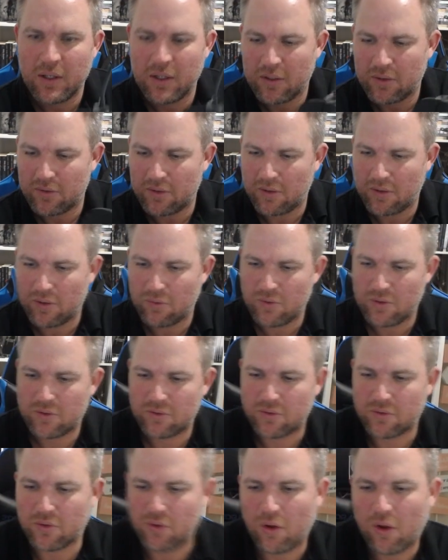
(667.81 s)
so there is
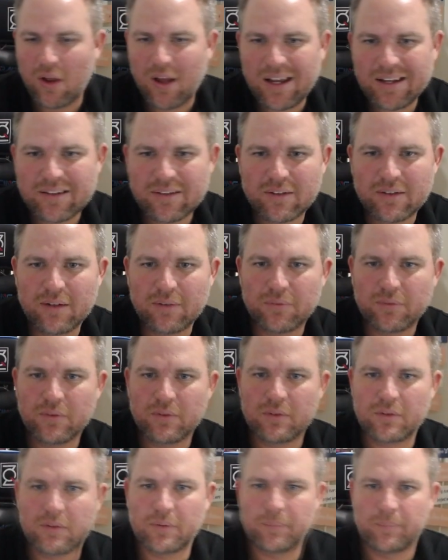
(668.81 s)
slight
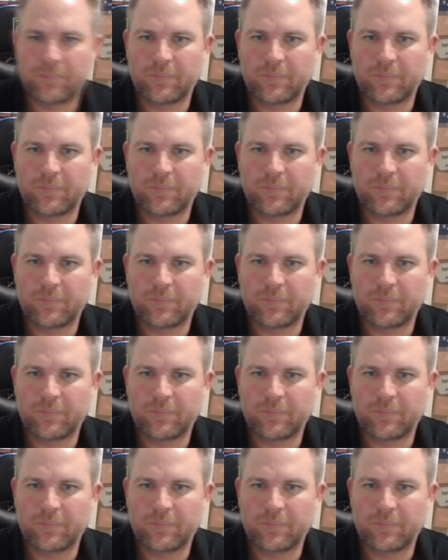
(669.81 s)
difference.